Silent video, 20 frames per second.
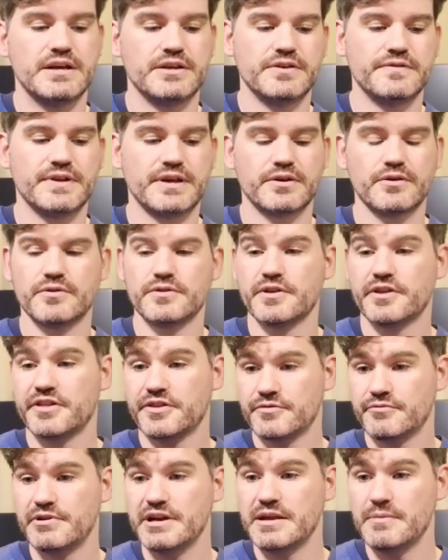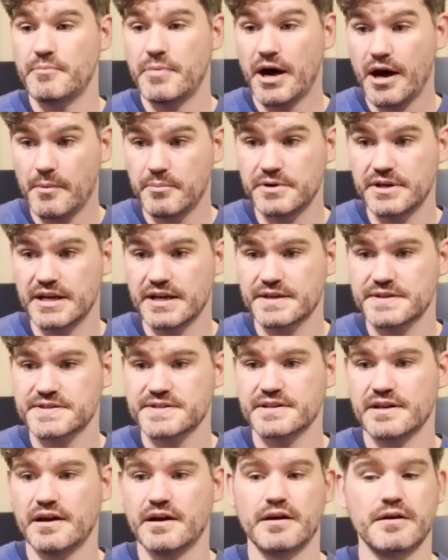You've then got the 3
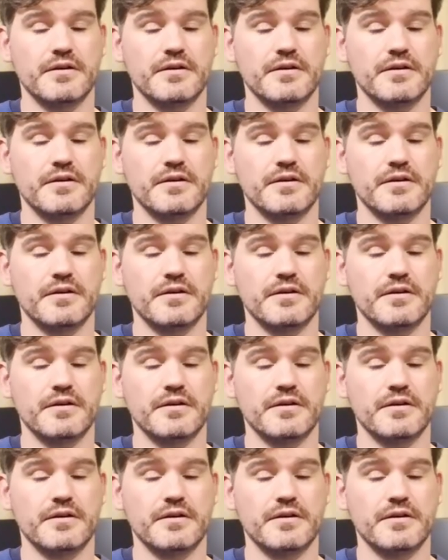Pupniks,